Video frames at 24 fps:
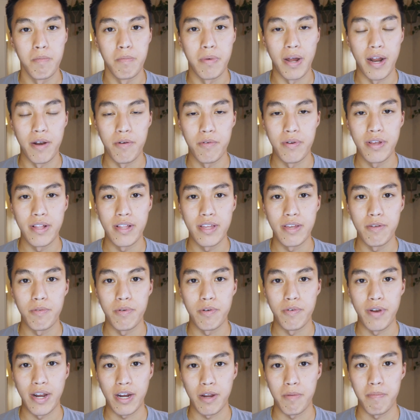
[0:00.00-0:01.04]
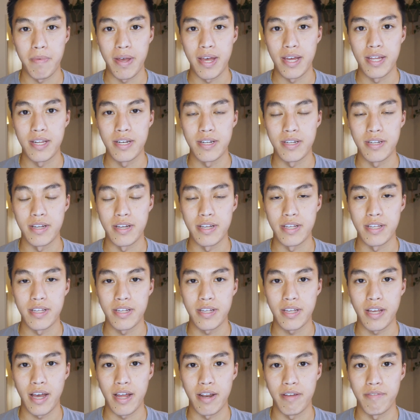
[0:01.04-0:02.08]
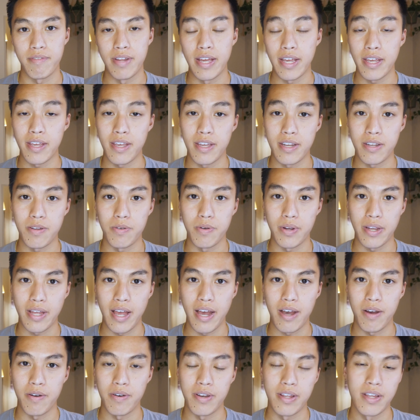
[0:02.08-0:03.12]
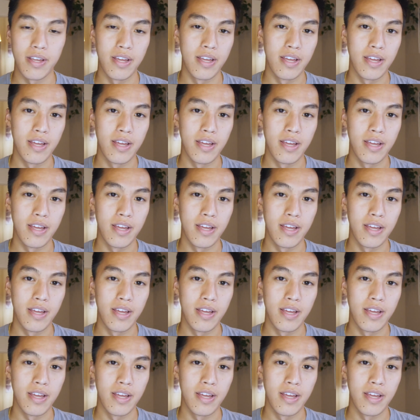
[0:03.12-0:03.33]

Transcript: but I really would recommend just kind of taking into account